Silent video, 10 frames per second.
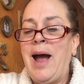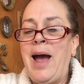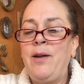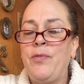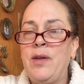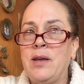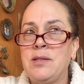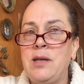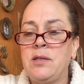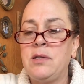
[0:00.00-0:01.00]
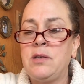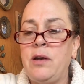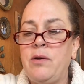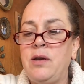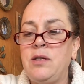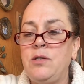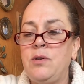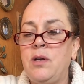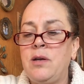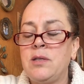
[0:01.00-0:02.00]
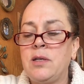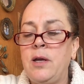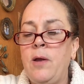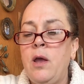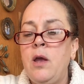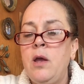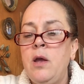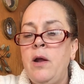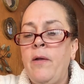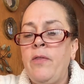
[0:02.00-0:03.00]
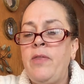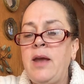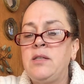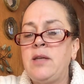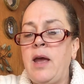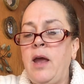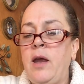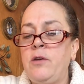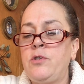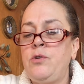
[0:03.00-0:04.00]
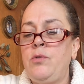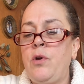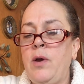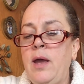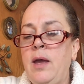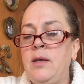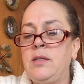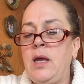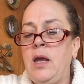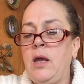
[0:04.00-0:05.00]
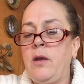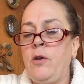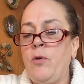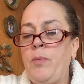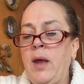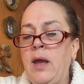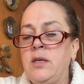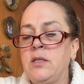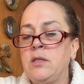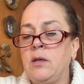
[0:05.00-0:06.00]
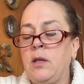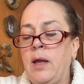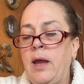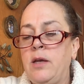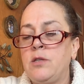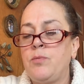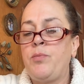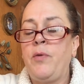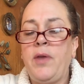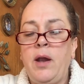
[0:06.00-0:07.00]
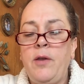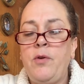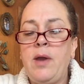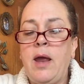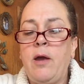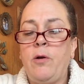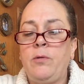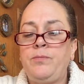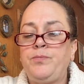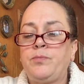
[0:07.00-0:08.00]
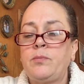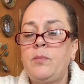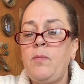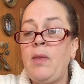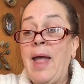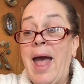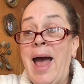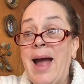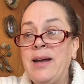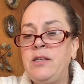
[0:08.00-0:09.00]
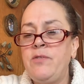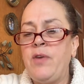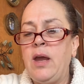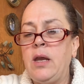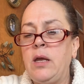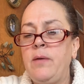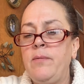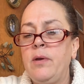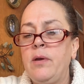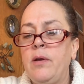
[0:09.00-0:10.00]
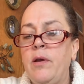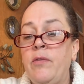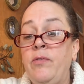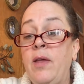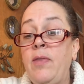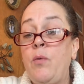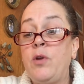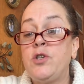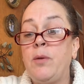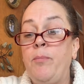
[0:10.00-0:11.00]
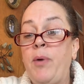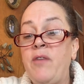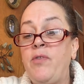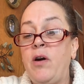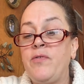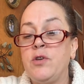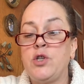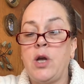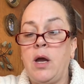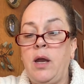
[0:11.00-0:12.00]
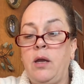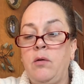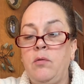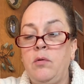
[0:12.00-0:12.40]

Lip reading: I don't think it's necessary to do it, honestly. They say to go ahead and take your base glaze, put that on your nail, activate it, then they want you to buff off the shine.